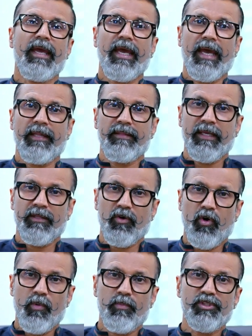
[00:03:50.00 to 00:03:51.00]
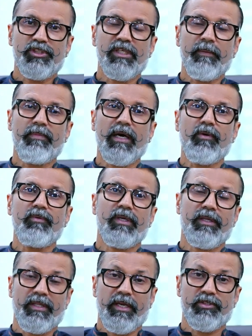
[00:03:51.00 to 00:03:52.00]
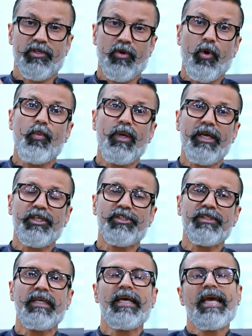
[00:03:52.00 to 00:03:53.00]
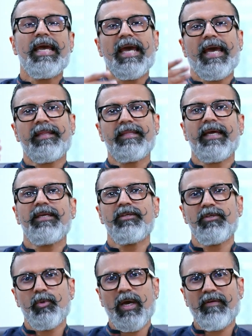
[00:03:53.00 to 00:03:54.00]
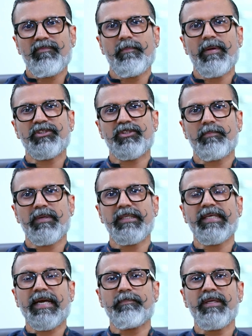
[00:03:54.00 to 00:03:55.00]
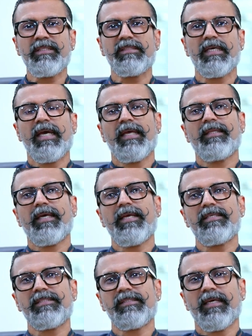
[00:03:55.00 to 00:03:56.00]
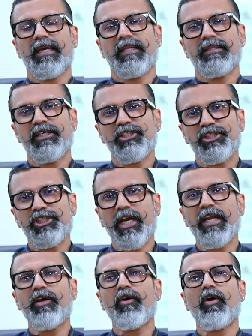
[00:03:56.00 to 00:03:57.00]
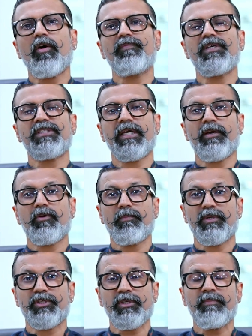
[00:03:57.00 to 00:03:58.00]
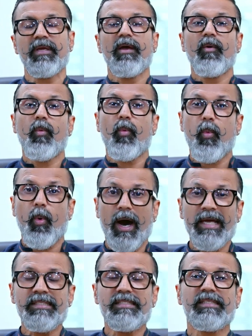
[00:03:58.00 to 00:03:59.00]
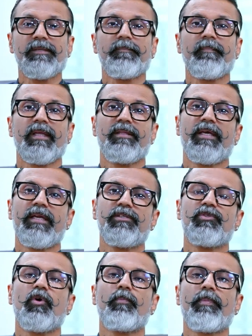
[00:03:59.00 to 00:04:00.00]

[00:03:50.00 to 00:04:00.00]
and then the hormones dip down, there is an ovulation, and then you have a menstrual period. That means there is the shedding of this endometrium once there is no